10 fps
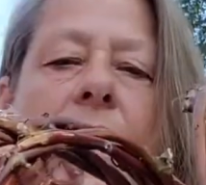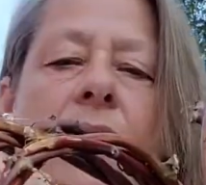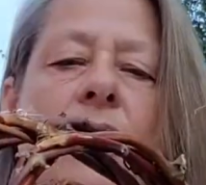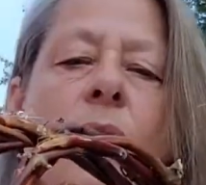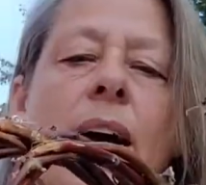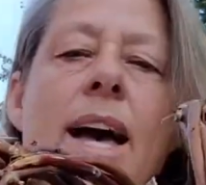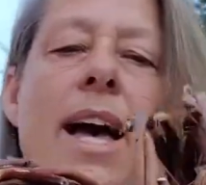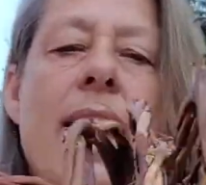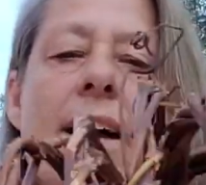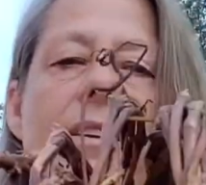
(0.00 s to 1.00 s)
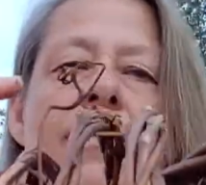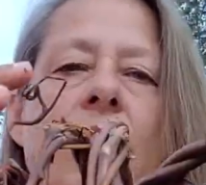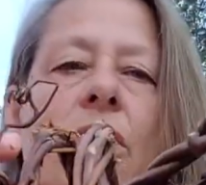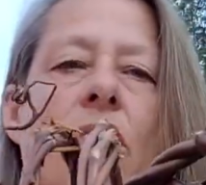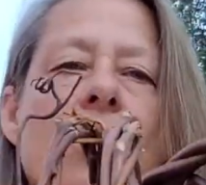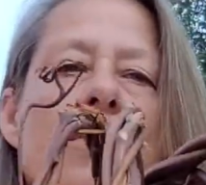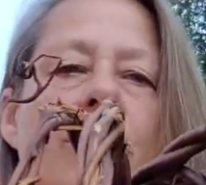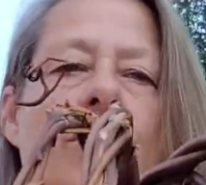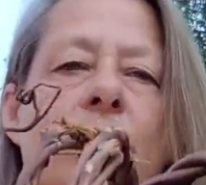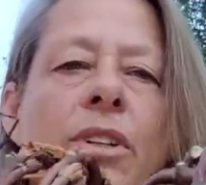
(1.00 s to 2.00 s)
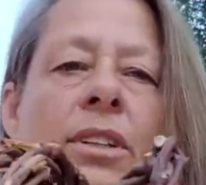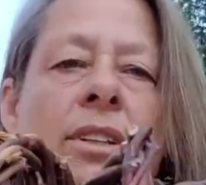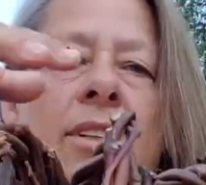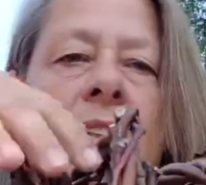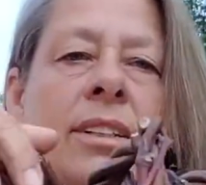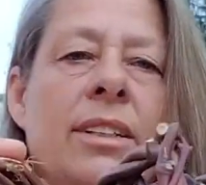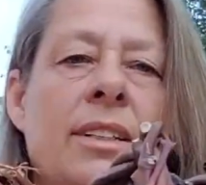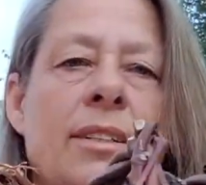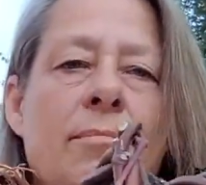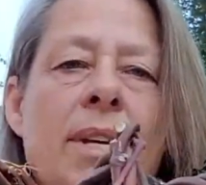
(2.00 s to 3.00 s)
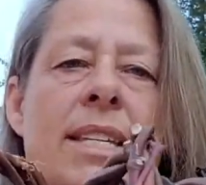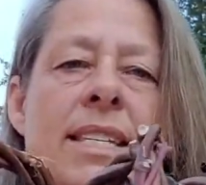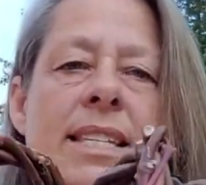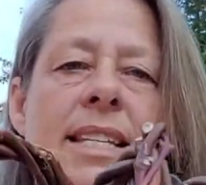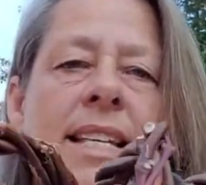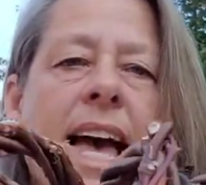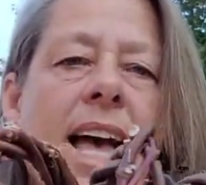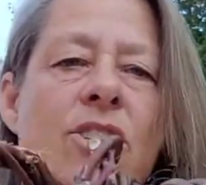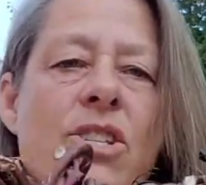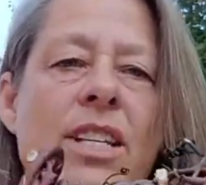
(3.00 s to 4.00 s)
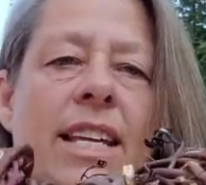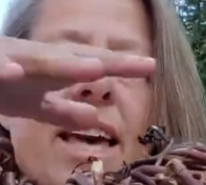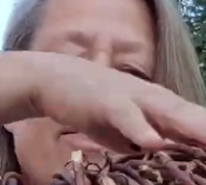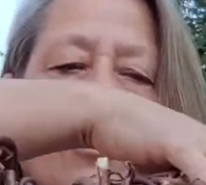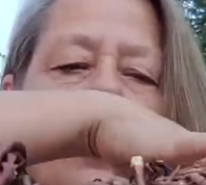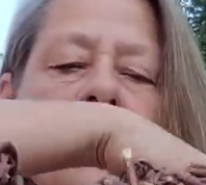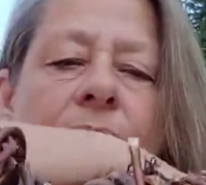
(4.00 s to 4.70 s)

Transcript: that you have all of your pieces attached together,